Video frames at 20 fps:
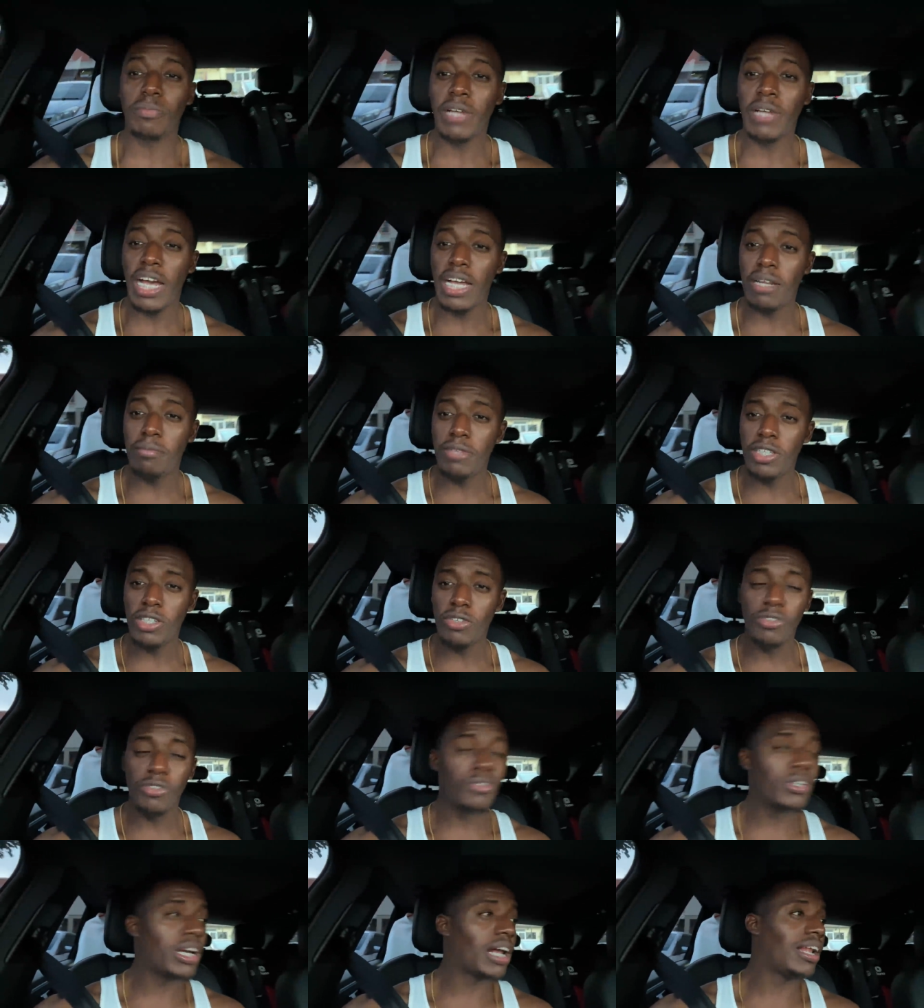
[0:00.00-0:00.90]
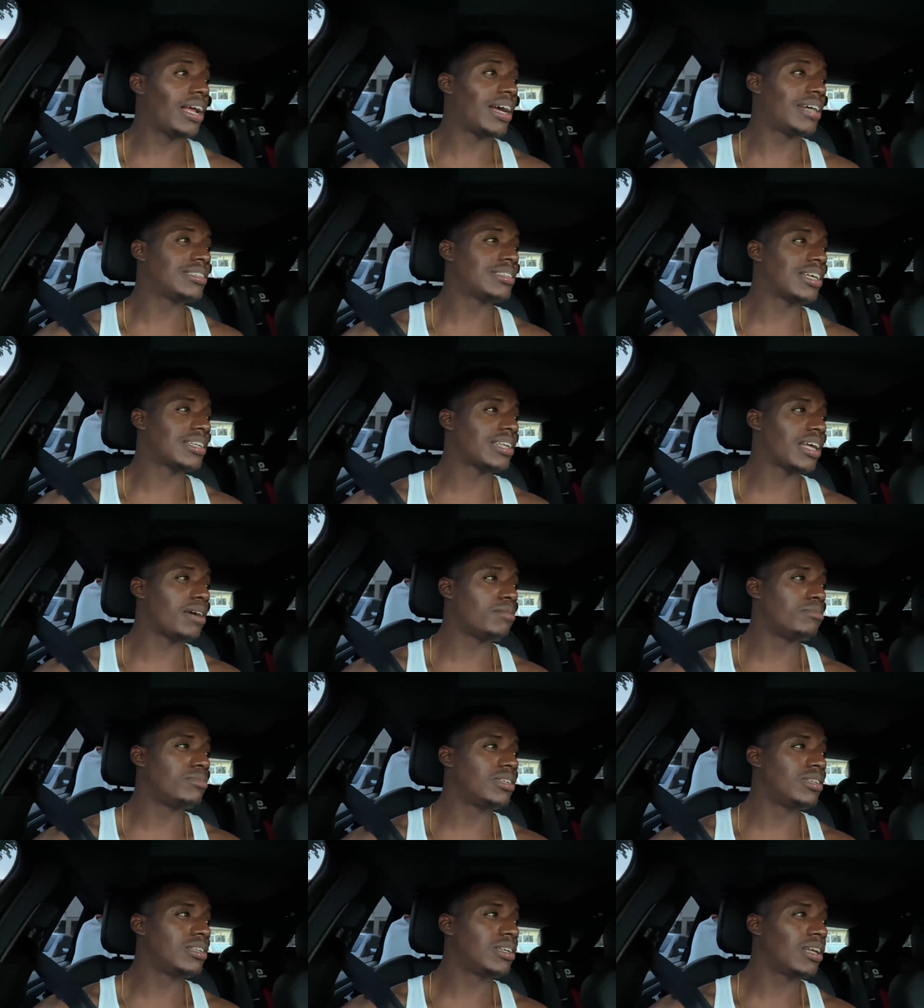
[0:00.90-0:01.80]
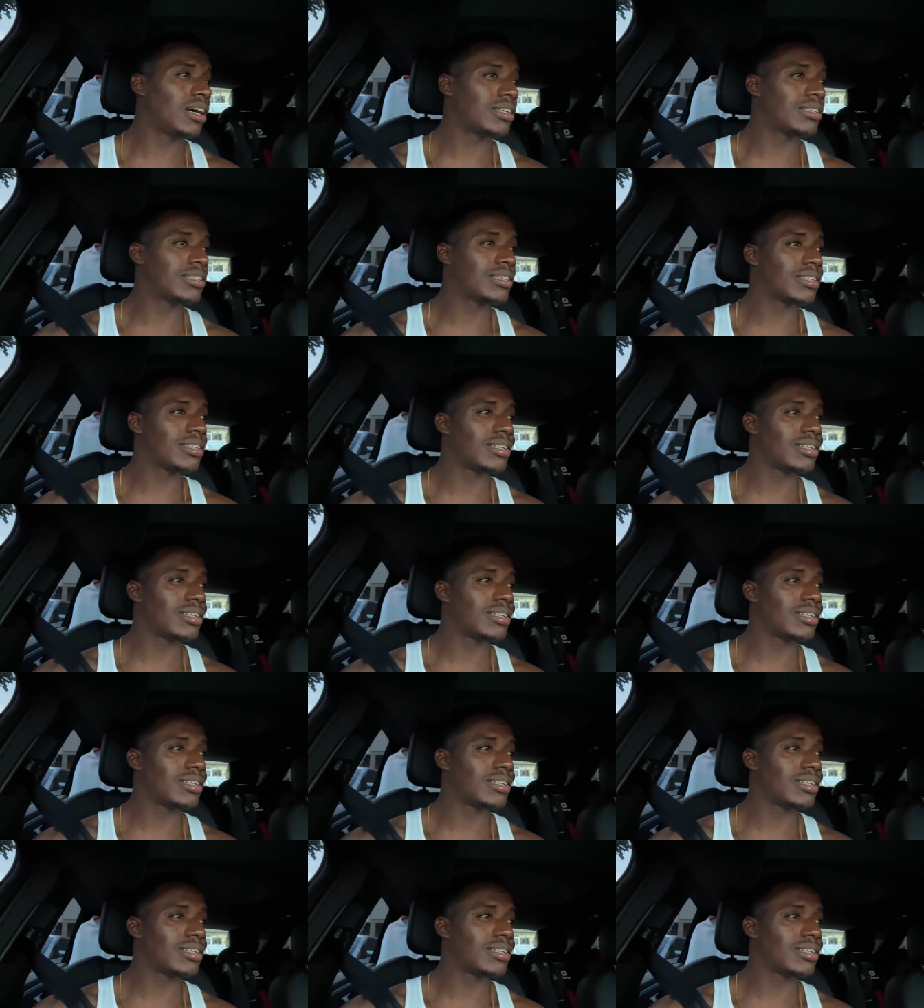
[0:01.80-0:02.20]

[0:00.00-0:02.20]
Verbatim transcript: behind me, you would realize that I am not